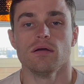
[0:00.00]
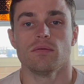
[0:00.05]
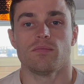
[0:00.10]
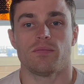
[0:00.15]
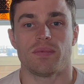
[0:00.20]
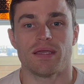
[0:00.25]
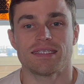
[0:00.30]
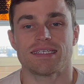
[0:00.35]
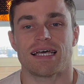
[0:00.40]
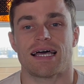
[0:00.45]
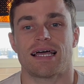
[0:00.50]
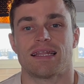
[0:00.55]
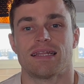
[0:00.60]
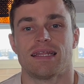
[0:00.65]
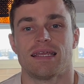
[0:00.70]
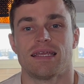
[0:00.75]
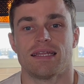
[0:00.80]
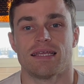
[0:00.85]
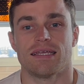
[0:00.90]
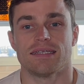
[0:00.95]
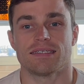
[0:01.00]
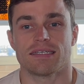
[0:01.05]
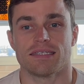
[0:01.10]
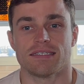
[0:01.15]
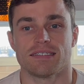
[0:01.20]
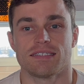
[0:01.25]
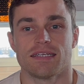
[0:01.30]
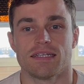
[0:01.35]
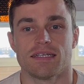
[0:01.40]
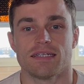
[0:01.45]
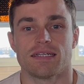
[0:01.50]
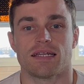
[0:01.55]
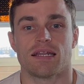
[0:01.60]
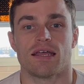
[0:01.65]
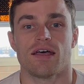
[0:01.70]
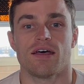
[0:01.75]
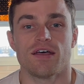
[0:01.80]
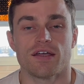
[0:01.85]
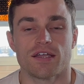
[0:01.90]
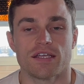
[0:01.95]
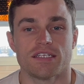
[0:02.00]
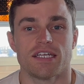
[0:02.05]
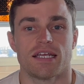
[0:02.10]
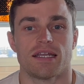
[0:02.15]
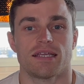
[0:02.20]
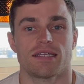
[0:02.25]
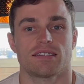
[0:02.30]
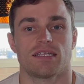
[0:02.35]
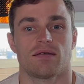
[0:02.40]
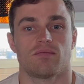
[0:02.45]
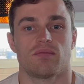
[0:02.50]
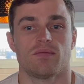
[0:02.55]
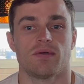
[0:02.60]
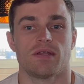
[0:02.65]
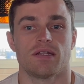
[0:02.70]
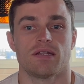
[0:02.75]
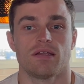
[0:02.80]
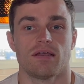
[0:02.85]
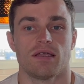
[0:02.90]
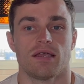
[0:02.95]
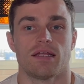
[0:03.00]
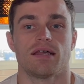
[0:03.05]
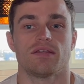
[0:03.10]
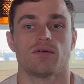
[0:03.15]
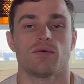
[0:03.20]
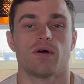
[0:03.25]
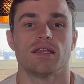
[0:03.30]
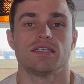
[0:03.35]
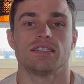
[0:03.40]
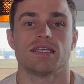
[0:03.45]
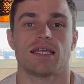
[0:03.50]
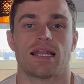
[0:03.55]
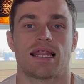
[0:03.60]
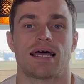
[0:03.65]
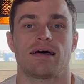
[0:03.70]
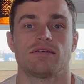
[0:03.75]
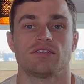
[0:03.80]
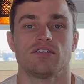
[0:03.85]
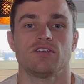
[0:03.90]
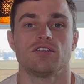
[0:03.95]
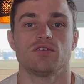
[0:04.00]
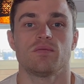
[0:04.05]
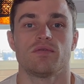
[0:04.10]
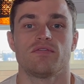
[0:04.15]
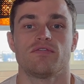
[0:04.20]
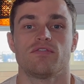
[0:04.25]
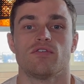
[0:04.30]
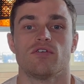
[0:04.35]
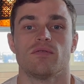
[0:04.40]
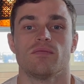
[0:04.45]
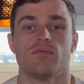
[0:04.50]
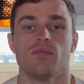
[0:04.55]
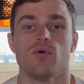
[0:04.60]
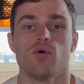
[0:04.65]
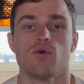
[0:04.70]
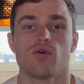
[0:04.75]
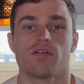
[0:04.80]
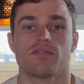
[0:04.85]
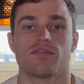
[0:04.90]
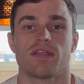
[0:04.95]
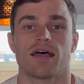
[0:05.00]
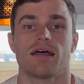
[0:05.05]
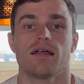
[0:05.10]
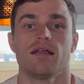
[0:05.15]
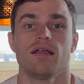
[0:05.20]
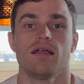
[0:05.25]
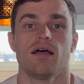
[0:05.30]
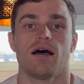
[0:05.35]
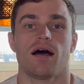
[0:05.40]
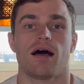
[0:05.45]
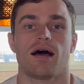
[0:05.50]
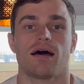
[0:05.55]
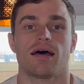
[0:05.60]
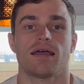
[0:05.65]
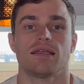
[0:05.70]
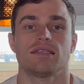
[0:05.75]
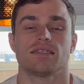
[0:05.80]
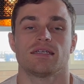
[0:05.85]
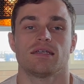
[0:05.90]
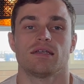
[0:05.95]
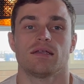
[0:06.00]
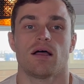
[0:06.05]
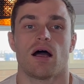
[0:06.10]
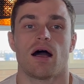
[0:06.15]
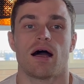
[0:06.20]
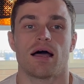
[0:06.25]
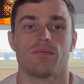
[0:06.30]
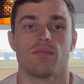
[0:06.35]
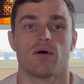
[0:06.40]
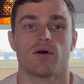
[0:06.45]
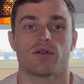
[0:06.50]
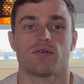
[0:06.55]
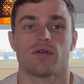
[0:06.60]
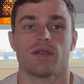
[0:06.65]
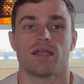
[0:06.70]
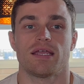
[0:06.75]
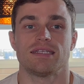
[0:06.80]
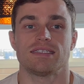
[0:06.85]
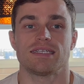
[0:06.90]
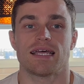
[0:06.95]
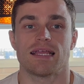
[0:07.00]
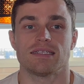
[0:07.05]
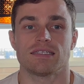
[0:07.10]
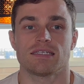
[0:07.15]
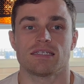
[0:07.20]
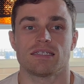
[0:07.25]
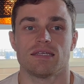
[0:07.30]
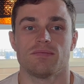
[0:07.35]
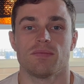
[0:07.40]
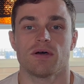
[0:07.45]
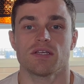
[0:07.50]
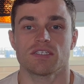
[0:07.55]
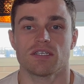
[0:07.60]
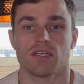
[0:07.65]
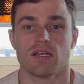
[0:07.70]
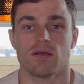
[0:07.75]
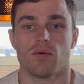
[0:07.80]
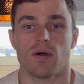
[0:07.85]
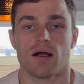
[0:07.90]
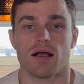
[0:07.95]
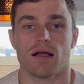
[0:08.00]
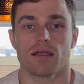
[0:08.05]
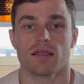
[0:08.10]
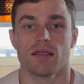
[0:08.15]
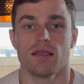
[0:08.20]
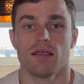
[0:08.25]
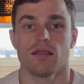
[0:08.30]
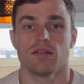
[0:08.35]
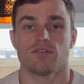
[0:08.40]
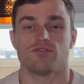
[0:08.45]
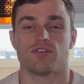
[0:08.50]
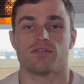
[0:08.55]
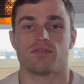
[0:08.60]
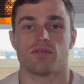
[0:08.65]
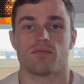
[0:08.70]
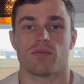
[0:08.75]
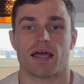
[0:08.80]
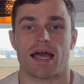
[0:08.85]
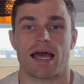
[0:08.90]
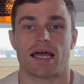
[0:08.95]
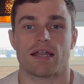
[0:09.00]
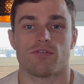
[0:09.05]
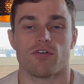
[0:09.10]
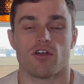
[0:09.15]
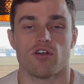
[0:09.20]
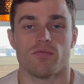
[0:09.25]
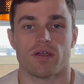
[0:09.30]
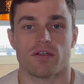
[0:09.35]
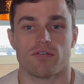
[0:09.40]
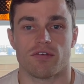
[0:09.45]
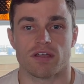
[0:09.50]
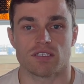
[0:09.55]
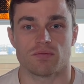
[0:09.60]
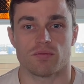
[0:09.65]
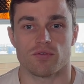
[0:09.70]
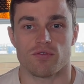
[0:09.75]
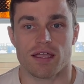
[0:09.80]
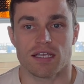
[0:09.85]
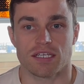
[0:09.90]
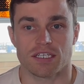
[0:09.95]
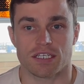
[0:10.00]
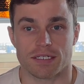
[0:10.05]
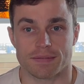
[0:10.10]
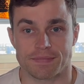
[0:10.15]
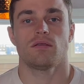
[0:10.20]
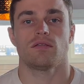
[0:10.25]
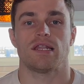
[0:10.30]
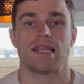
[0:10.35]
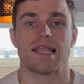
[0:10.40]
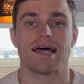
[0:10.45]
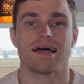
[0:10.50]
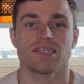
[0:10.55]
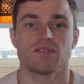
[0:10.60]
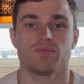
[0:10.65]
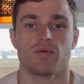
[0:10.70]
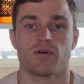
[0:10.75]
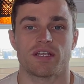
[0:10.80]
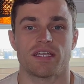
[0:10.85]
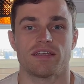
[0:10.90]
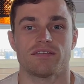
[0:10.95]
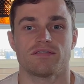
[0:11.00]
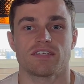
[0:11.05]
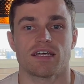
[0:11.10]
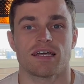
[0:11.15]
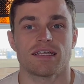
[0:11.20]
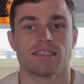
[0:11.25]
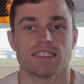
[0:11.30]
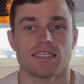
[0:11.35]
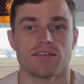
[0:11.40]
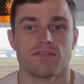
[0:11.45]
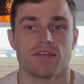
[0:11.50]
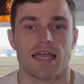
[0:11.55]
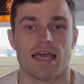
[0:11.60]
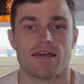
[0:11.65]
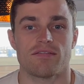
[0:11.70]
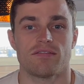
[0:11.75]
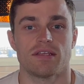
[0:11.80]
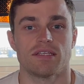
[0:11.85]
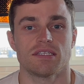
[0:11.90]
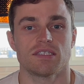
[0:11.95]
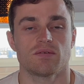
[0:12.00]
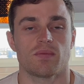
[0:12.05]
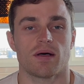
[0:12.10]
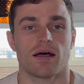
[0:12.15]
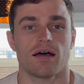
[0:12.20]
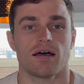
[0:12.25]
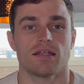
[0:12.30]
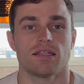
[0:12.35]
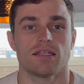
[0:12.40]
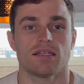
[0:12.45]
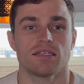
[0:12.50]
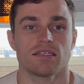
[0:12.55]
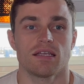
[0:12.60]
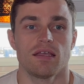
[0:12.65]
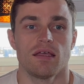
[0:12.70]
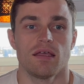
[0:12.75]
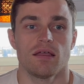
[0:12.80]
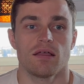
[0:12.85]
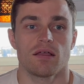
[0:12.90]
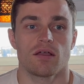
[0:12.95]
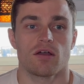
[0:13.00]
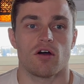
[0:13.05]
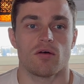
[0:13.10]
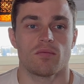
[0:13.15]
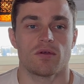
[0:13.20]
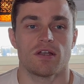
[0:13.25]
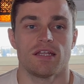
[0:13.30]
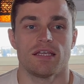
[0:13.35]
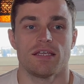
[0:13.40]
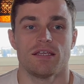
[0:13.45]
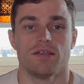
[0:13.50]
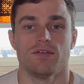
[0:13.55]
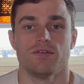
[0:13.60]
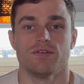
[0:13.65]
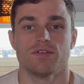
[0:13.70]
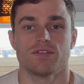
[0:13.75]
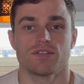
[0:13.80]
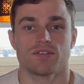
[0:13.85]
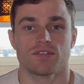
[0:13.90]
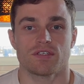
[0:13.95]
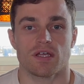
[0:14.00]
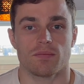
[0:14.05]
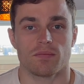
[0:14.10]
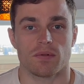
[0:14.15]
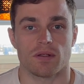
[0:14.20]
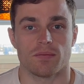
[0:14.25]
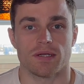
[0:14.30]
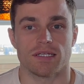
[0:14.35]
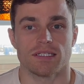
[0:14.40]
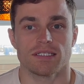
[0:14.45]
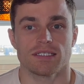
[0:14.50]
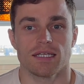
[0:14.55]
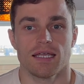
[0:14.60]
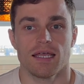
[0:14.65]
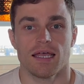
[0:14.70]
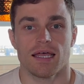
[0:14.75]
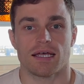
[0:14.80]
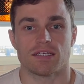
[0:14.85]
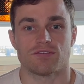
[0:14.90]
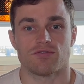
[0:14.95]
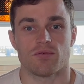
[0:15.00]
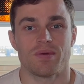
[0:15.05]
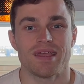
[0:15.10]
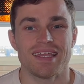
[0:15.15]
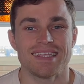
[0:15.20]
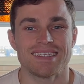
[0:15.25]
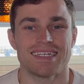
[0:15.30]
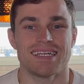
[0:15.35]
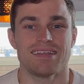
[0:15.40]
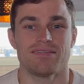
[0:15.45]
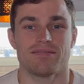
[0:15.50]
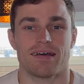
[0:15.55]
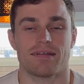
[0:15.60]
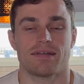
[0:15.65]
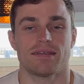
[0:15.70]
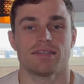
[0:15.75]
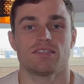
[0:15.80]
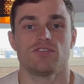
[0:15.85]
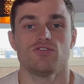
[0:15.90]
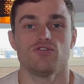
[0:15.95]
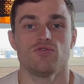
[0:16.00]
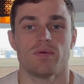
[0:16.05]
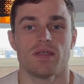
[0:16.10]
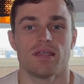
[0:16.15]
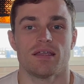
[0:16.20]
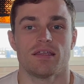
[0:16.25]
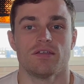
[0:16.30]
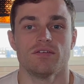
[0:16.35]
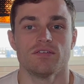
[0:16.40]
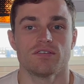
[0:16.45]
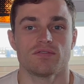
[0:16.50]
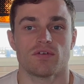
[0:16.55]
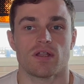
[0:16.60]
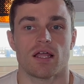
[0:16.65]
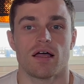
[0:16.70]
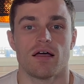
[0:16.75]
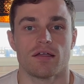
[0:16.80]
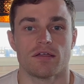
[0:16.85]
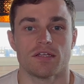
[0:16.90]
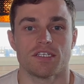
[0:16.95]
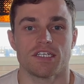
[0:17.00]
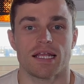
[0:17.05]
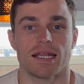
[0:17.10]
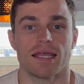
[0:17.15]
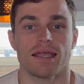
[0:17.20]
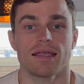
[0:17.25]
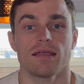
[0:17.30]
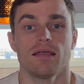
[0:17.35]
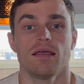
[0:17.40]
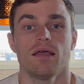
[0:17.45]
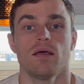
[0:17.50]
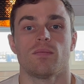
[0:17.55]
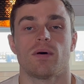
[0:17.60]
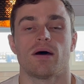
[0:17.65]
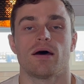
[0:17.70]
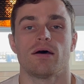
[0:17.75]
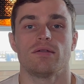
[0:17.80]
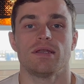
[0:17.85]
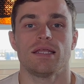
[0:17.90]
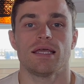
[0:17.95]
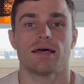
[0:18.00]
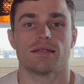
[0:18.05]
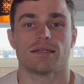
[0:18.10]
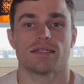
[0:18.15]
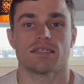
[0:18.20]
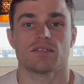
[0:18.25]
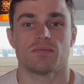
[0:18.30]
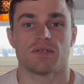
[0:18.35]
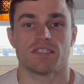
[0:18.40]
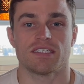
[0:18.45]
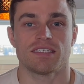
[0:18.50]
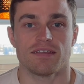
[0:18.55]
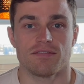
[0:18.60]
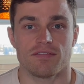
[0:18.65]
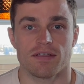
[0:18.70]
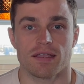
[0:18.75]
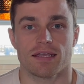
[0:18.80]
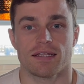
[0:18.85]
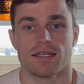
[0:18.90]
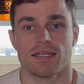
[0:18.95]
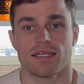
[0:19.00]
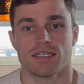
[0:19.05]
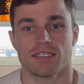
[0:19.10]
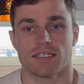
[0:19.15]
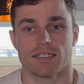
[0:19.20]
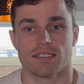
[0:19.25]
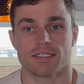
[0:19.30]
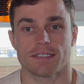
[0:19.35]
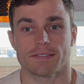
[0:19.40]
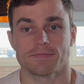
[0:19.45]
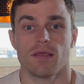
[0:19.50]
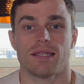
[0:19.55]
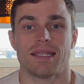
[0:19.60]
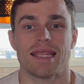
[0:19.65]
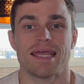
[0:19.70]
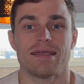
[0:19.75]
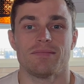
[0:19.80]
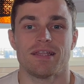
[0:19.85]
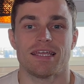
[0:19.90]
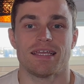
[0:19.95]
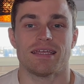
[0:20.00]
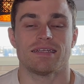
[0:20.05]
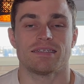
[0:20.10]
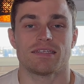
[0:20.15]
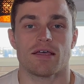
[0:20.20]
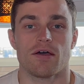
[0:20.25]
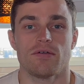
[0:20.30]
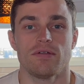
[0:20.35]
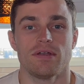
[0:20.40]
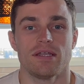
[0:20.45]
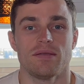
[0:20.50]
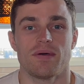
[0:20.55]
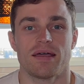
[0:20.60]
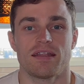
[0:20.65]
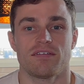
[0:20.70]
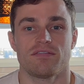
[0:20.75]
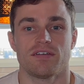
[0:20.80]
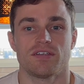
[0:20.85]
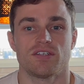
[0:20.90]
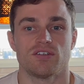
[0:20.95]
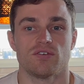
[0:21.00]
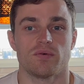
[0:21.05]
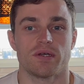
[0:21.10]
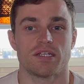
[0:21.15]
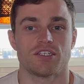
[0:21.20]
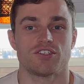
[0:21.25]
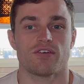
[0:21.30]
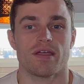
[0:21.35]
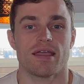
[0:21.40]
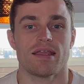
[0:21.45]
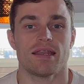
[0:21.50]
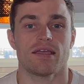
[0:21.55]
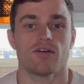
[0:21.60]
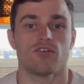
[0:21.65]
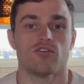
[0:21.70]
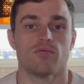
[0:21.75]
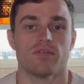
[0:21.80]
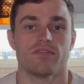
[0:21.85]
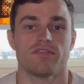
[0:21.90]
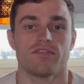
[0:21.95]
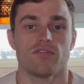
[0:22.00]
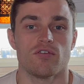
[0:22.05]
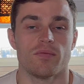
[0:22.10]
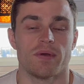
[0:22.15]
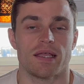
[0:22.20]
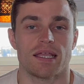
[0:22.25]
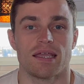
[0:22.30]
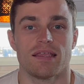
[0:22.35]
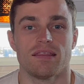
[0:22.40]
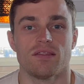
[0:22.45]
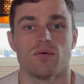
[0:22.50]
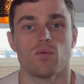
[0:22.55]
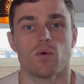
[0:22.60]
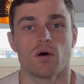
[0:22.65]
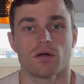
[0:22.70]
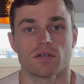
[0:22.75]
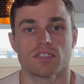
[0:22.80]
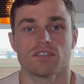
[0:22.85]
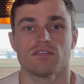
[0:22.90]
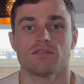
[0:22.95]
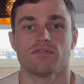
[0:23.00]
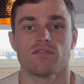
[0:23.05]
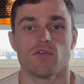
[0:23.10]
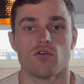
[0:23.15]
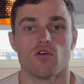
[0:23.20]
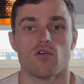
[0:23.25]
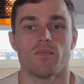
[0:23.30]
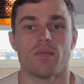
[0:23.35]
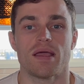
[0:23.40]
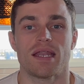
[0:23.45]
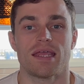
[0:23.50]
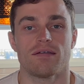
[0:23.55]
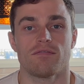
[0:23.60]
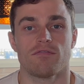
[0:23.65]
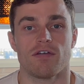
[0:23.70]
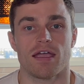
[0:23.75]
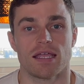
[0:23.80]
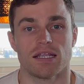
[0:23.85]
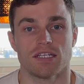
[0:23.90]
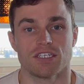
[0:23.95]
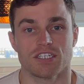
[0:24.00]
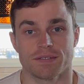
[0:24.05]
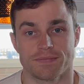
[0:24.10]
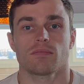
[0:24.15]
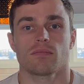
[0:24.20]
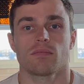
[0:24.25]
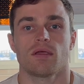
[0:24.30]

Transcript: Beta-alanine is considered an ergogenic supplement. In other words, it allows you to perform more of that high to high moderate intensity muscular work driven by anaerobic respiration. The large body of scientific evidence behind this commonly used supplement has repeatedly found it to be a useful ergogenic, but only under specific conditions. Namely, it is only beneficial when training or performing in the 1 to 4 minute range.